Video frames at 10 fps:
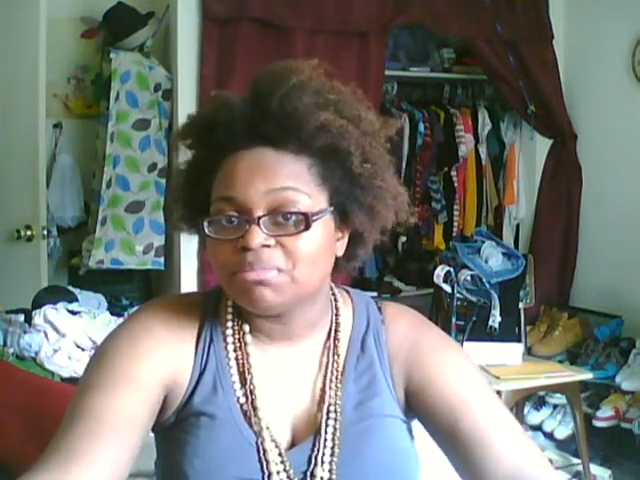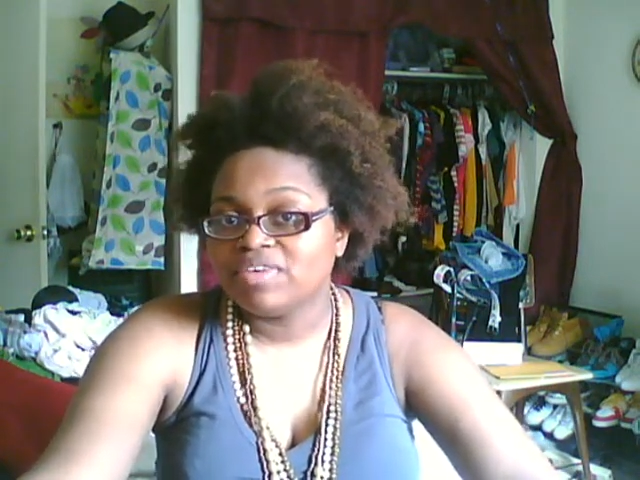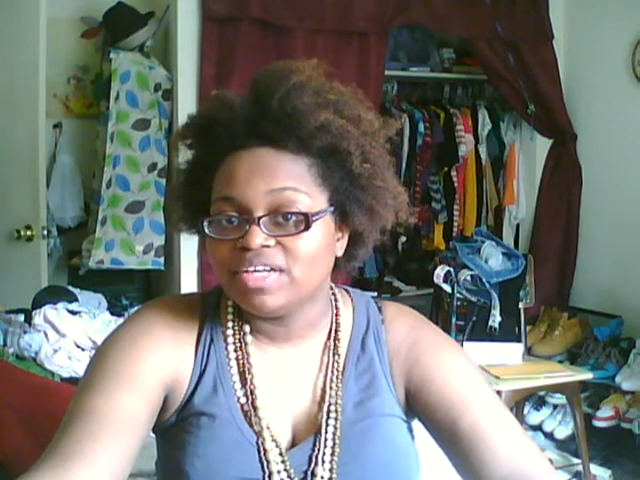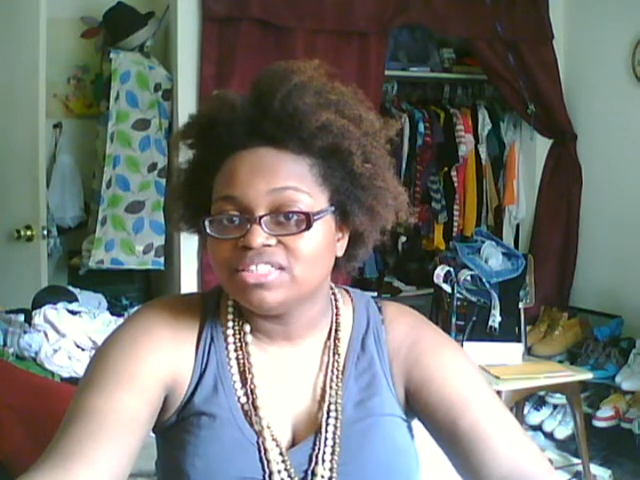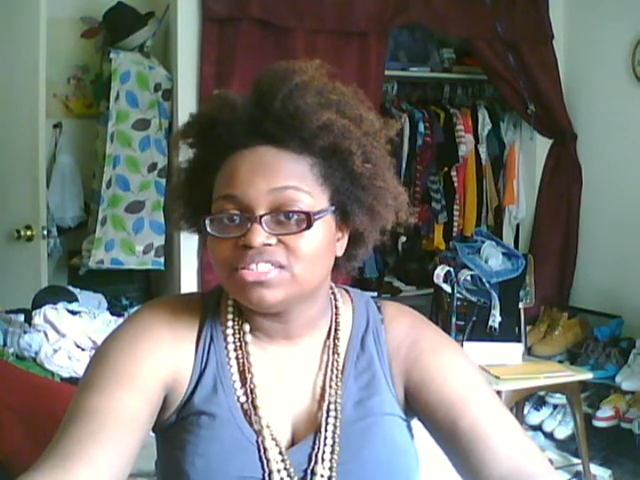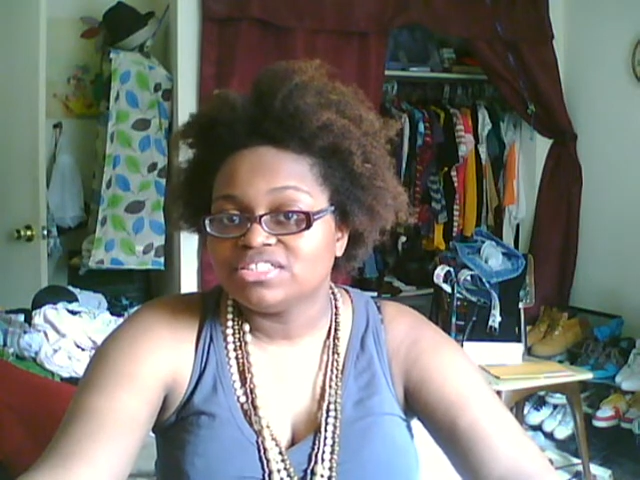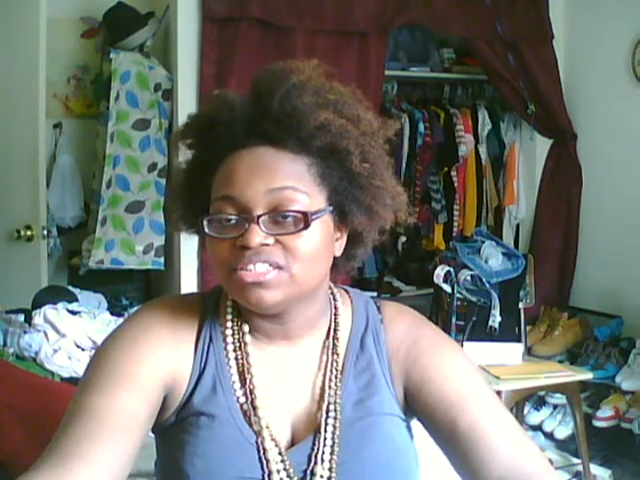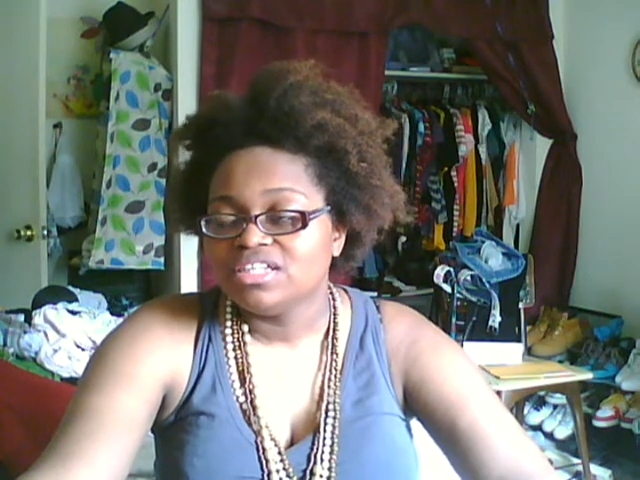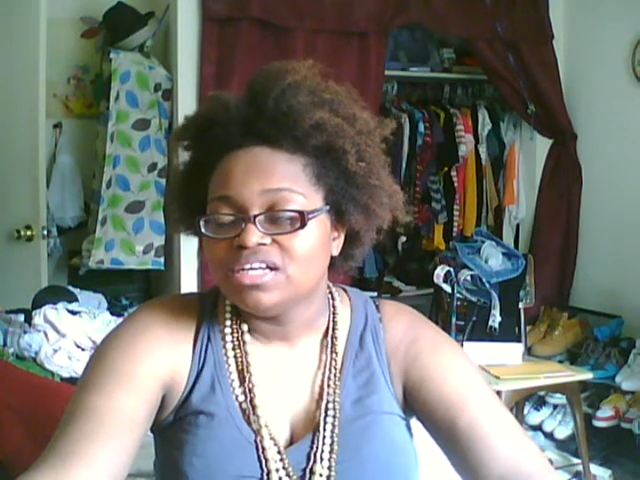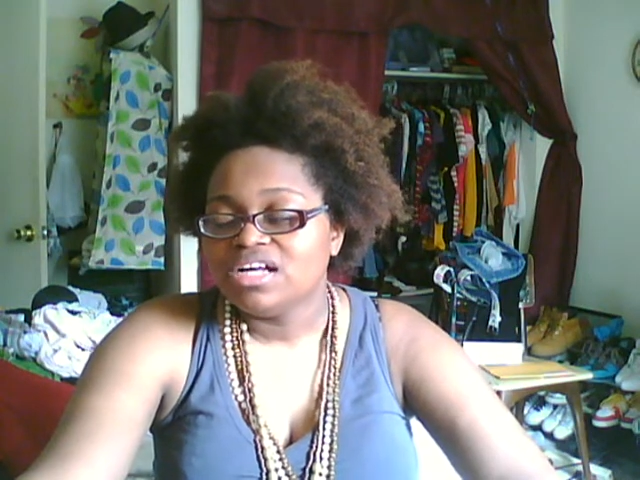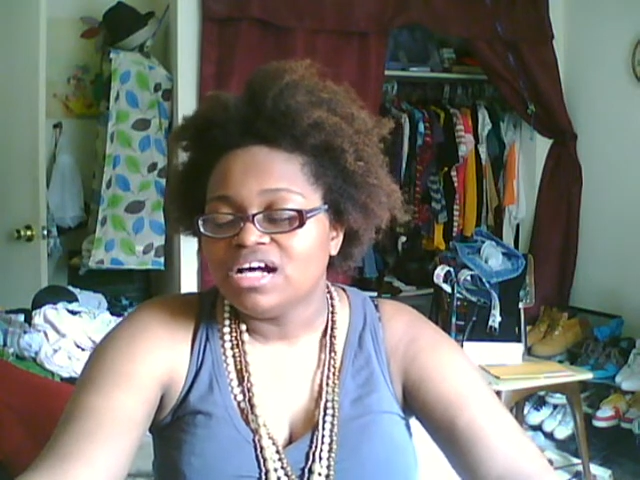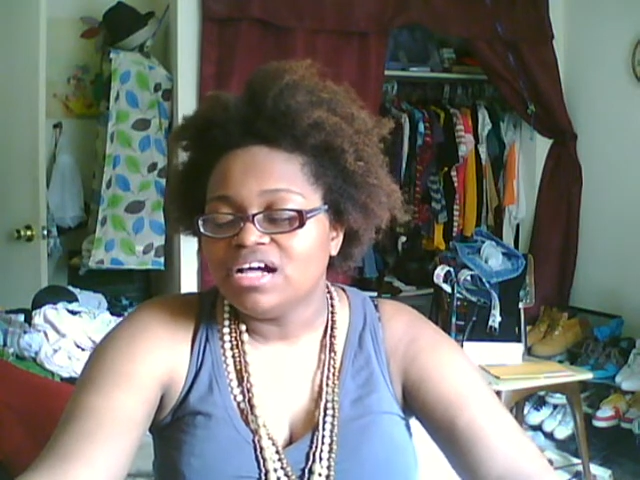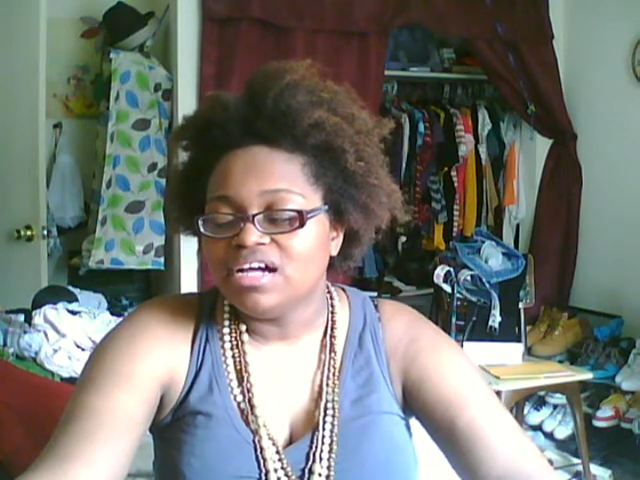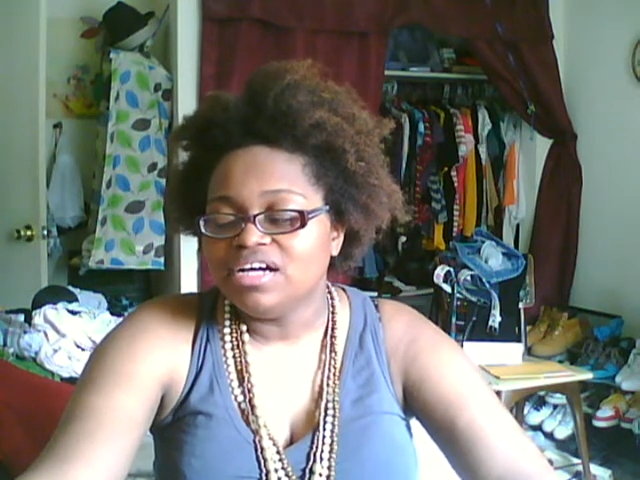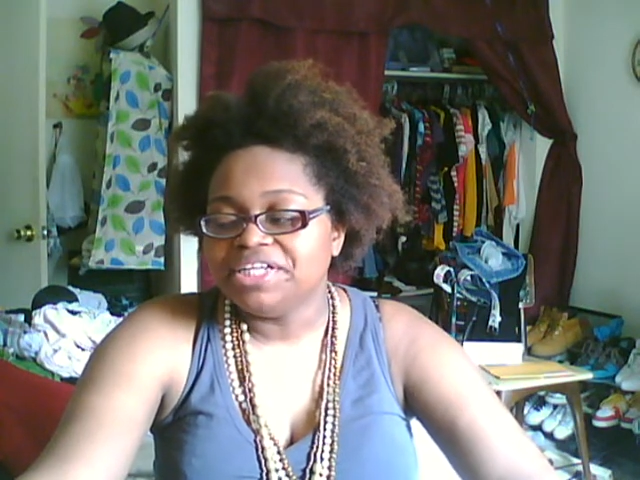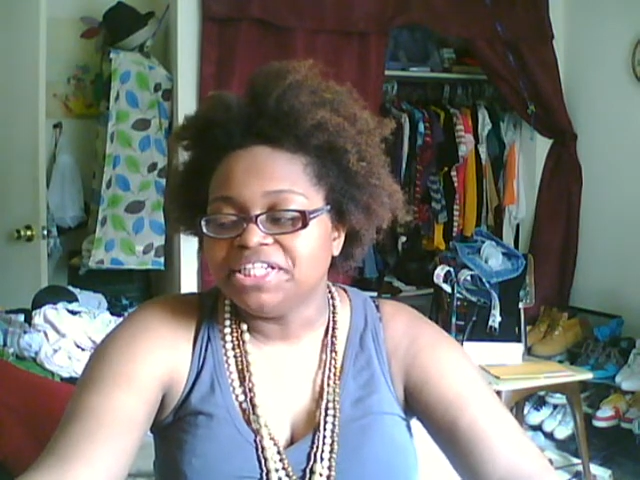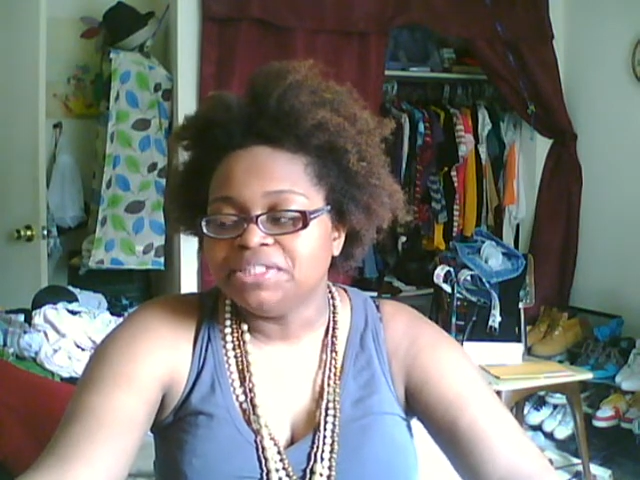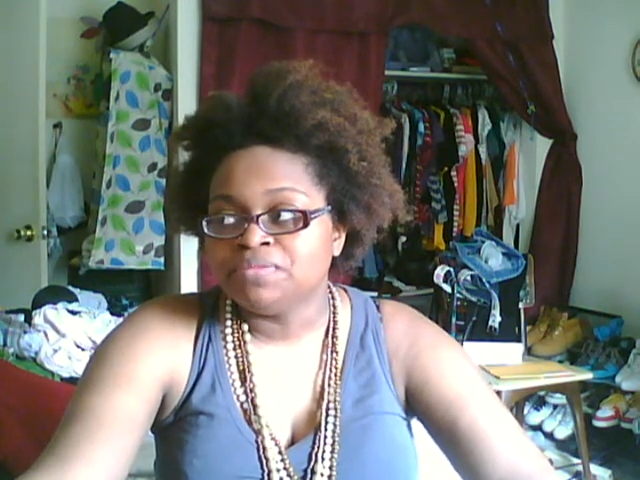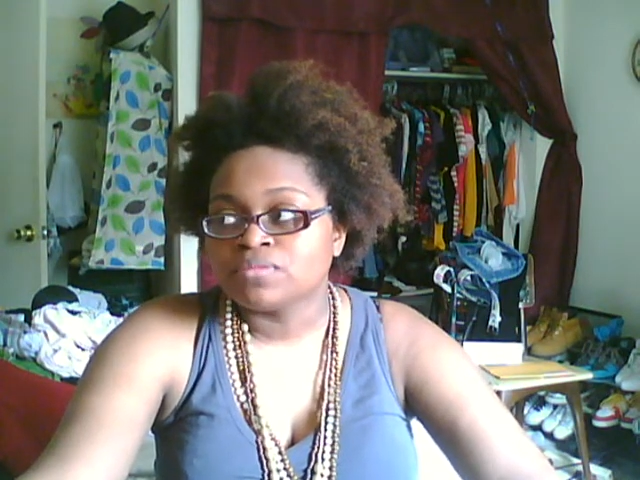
razor. Um,